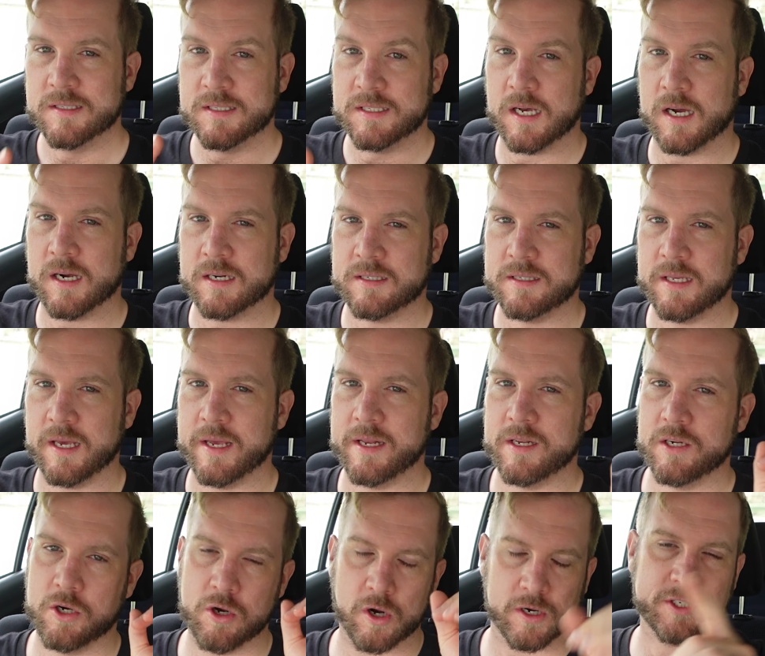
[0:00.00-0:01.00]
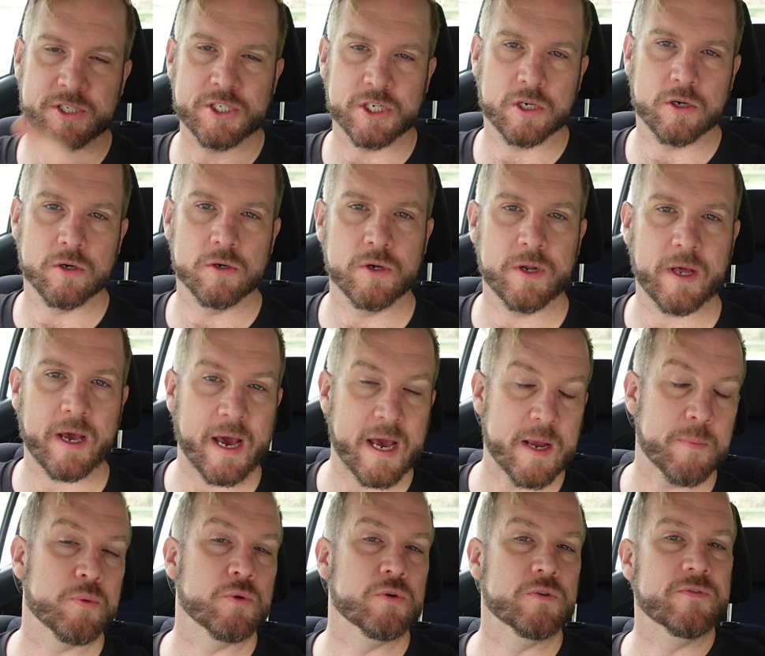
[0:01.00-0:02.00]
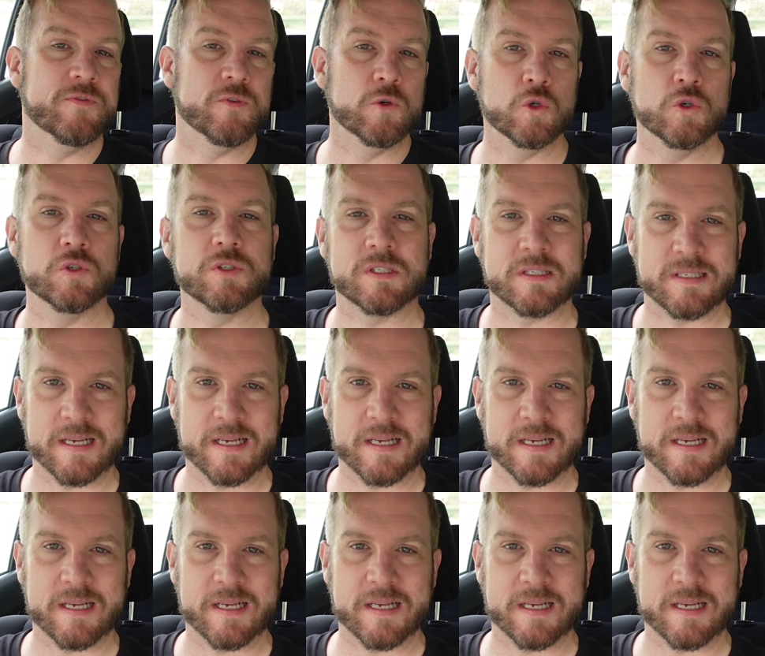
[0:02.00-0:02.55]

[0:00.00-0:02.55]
Sucked in, got you good, April Fool's